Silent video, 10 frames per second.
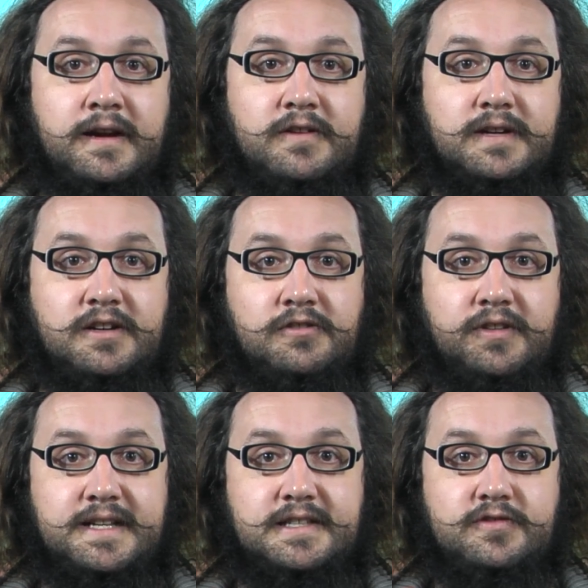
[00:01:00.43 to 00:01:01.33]

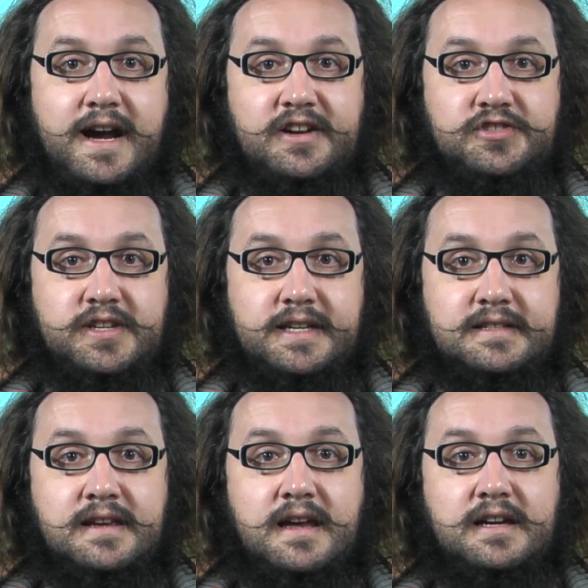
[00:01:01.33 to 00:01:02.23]
recruiting
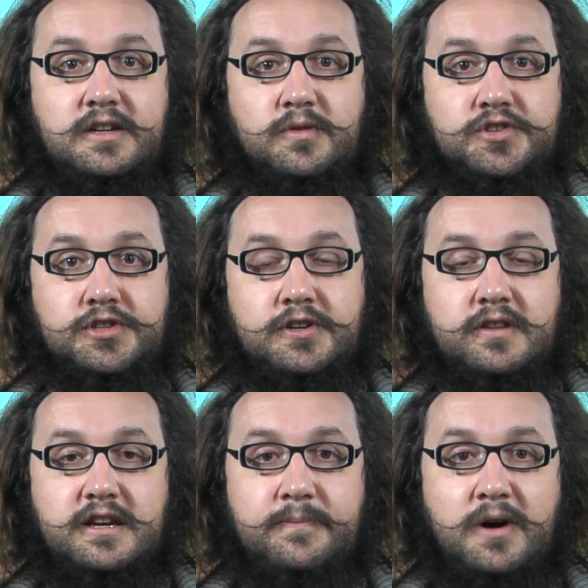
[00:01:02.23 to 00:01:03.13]
strategies to ensure
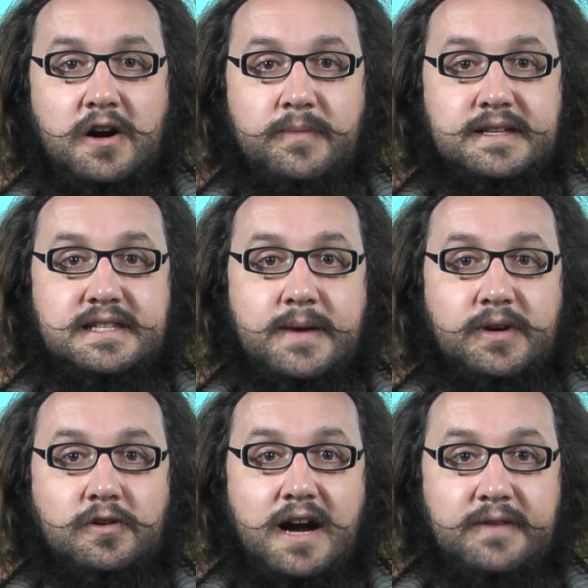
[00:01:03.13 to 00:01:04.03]
the department's
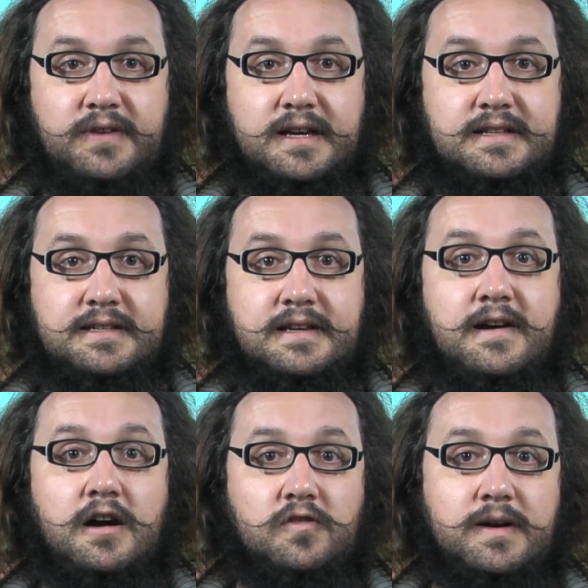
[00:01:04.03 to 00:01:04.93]
demographics
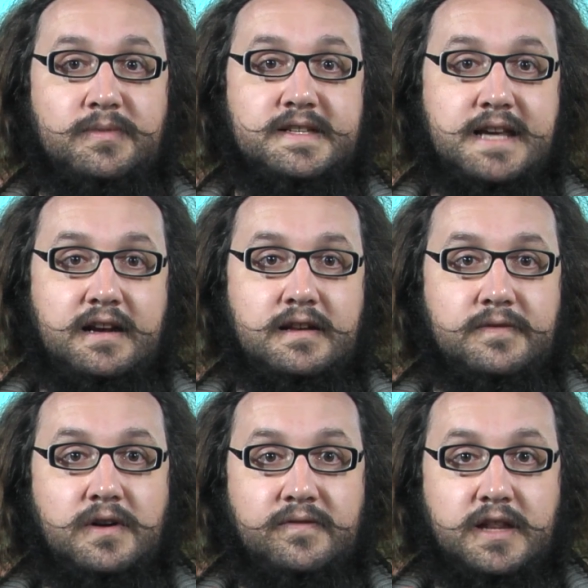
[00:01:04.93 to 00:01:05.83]
are
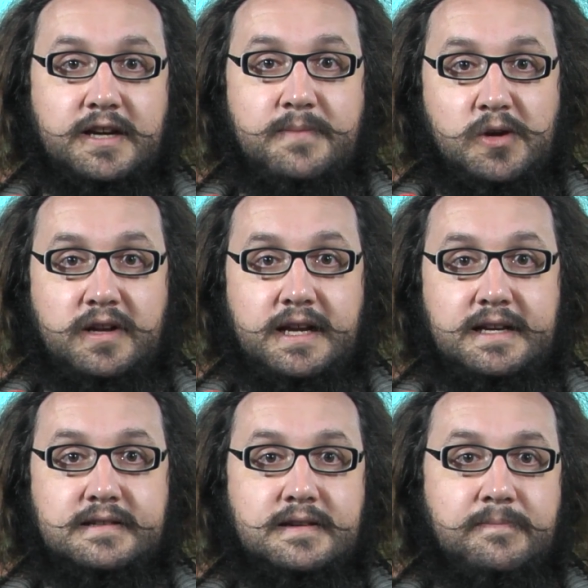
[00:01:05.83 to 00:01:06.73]
representative of the
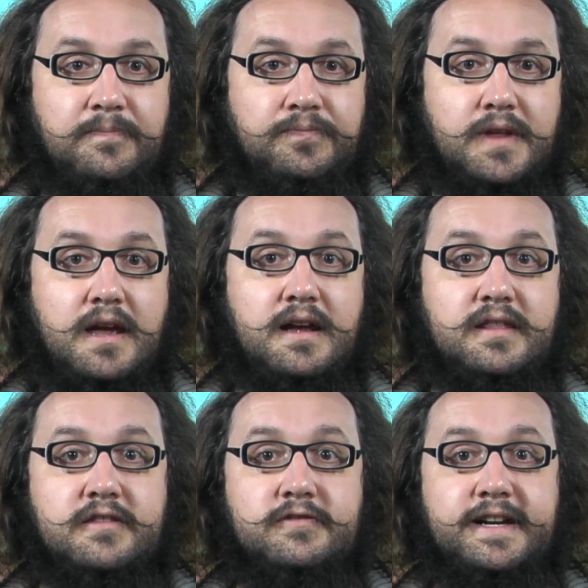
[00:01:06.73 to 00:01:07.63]
communities.
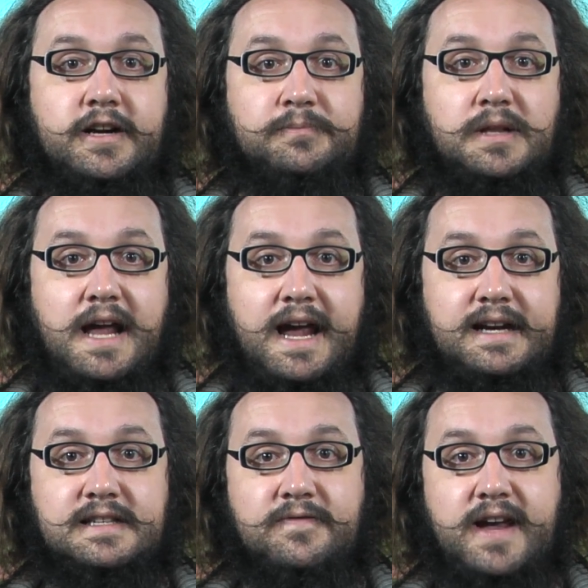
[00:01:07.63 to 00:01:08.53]
The 3-year plan
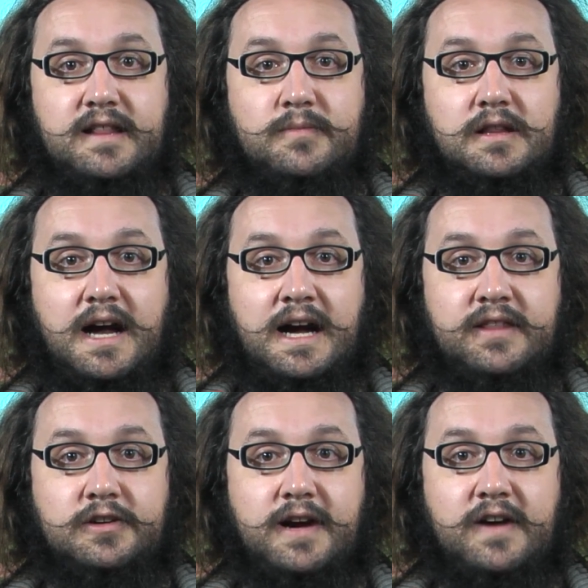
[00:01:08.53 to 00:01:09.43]
is available on
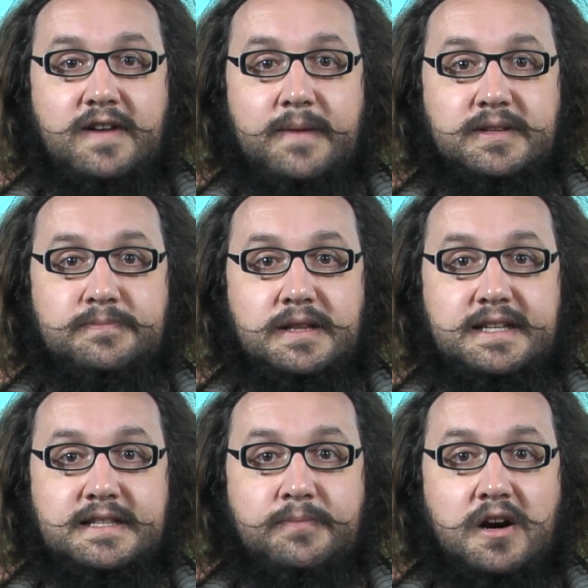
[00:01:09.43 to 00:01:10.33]
the Grand Rapids
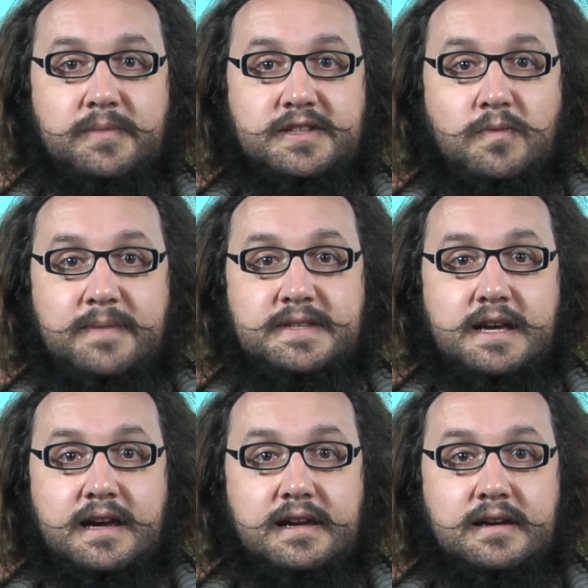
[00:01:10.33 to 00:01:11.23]
Police Department's website.